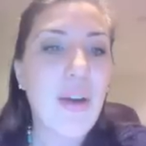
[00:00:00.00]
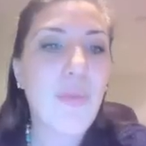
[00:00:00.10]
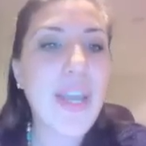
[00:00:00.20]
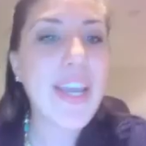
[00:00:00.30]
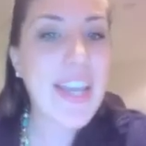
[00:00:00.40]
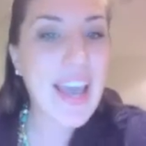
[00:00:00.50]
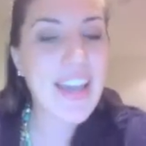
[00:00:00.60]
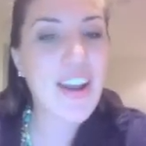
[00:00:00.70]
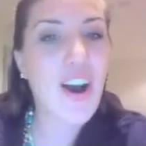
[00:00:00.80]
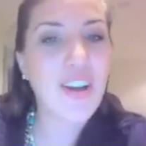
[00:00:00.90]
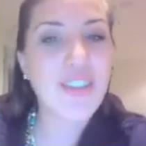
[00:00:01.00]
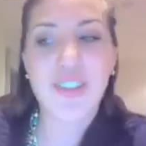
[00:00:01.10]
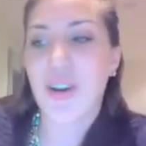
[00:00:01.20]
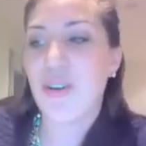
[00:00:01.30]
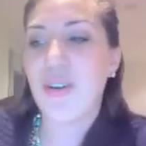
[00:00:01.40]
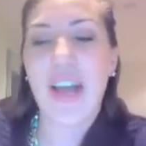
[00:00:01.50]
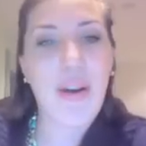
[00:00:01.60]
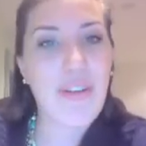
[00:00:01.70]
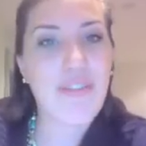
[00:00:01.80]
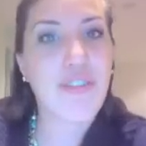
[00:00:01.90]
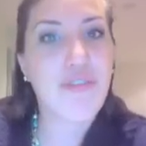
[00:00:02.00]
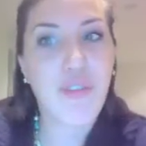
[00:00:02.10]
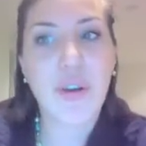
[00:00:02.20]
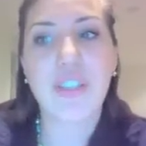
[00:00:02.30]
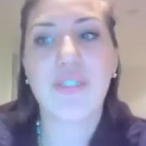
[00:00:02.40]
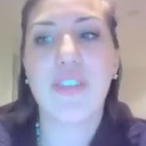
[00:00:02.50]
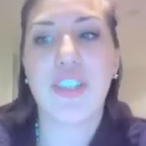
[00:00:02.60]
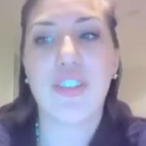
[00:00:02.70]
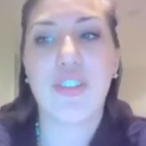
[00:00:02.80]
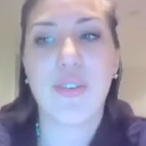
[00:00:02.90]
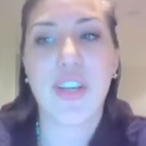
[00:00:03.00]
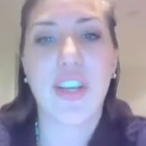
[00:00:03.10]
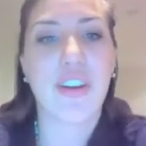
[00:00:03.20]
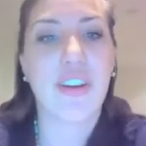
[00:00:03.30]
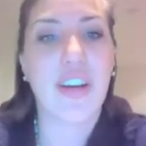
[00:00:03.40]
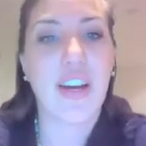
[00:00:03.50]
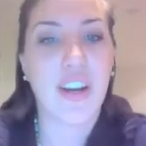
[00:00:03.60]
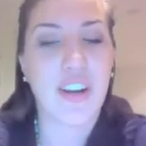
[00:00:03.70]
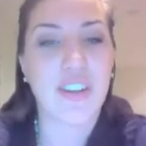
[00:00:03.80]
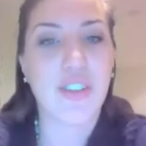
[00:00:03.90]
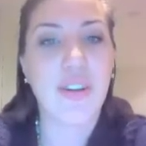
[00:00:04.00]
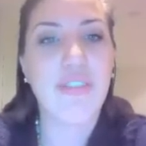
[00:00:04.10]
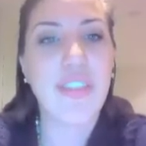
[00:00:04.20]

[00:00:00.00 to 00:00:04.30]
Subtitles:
We can also, however, force fission to occur. So if